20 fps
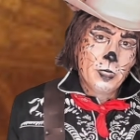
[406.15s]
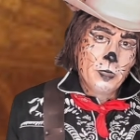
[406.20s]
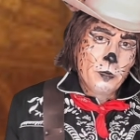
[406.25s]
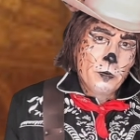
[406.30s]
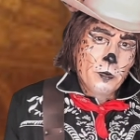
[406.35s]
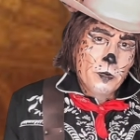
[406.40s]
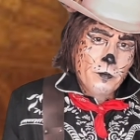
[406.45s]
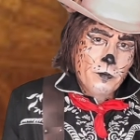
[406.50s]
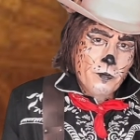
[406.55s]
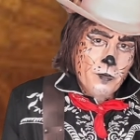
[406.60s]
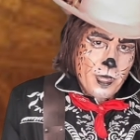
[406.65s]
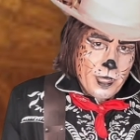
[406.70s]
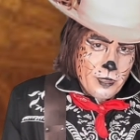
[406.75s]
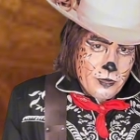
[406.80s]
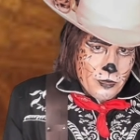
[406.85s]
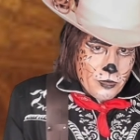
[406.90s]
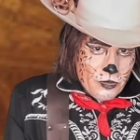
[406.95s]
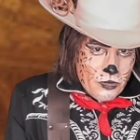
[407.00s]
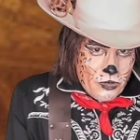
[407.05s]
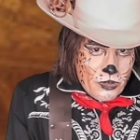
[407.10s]
you could
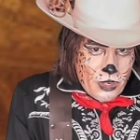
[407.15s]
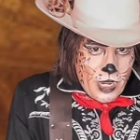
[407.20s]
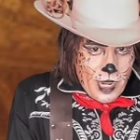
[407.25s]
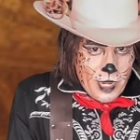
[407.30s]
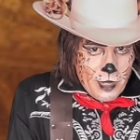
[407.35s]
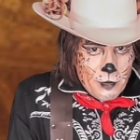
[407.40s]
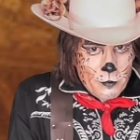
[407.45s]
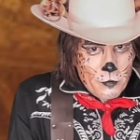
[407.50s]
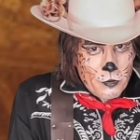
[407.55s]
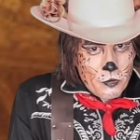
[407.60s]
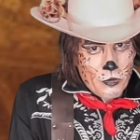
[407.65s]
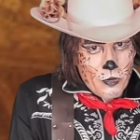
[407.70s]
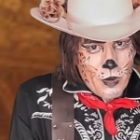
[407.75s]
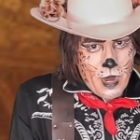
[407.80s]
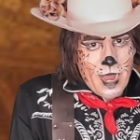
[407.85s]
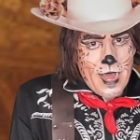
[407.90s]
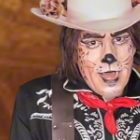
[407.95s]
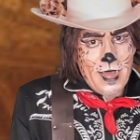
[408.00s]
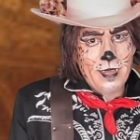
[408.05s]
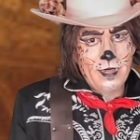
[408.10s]
face a sham
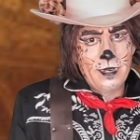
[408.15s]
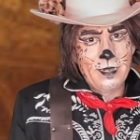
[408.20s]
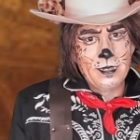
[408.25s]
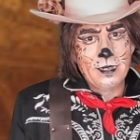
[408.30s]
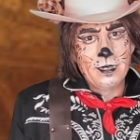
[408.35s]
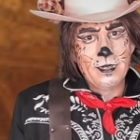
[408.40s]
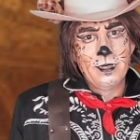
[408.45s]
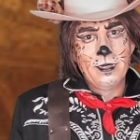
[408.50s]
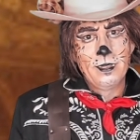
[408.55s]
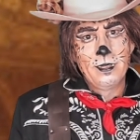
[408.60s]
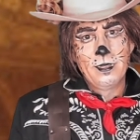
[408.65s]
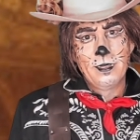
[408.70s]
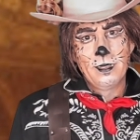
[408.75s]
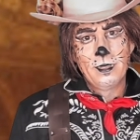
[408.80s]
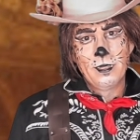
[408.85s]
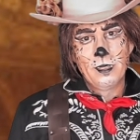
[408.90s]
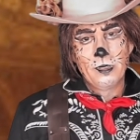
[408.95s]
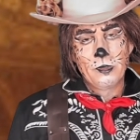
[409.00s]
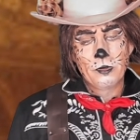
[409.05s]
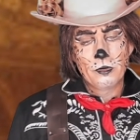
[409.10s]
trial and
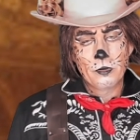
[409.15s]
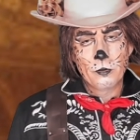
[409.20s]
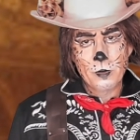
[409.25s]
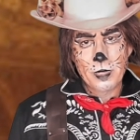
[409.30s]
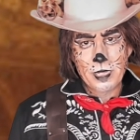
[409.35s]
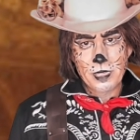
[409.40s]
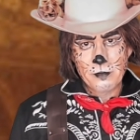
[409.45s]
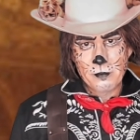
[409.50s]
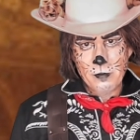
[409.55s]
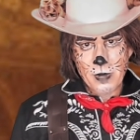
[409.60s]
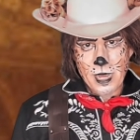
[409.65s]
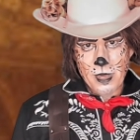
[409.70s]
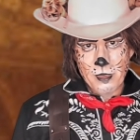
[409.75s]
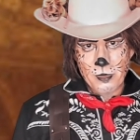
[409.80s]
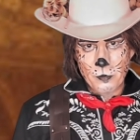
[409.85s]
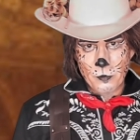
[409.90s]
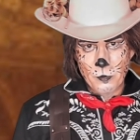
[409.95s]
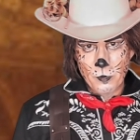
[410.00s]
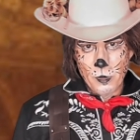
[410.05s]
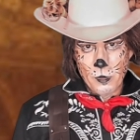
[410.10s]
swing
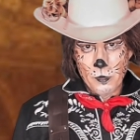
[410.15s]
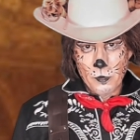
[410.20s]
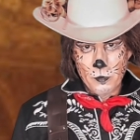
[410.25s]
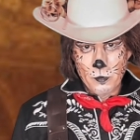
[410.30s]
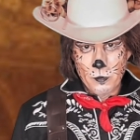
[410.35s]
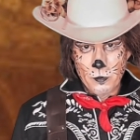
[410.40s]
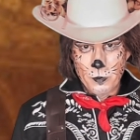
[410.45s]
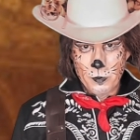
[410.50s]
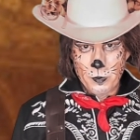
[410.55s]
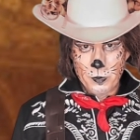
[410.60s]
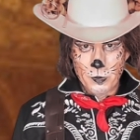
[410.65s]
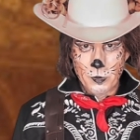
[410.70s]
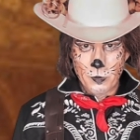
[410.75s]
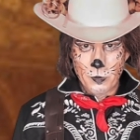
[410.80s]
by the rope.